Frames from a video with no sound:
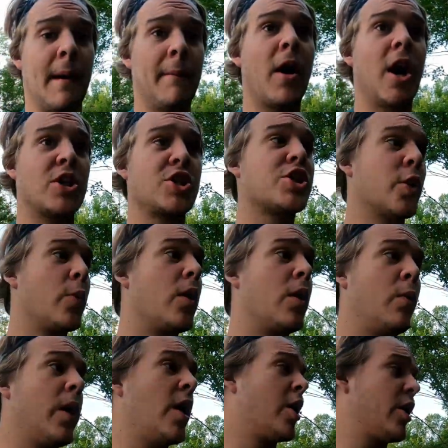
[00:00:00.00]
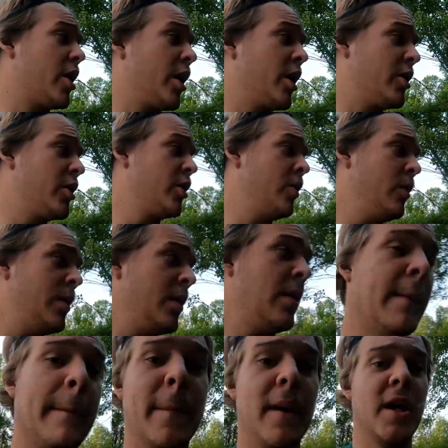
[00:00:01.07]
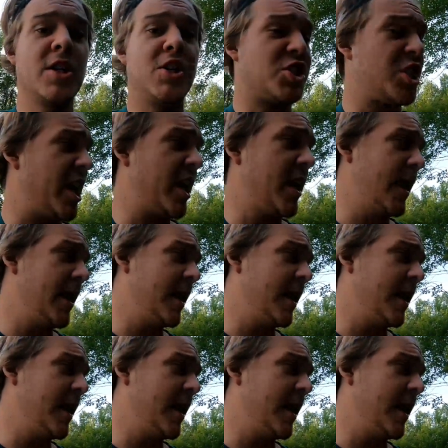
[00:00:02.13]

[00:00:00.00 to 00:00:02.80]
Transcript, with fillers: I'm not sure what we are gonna do, but JD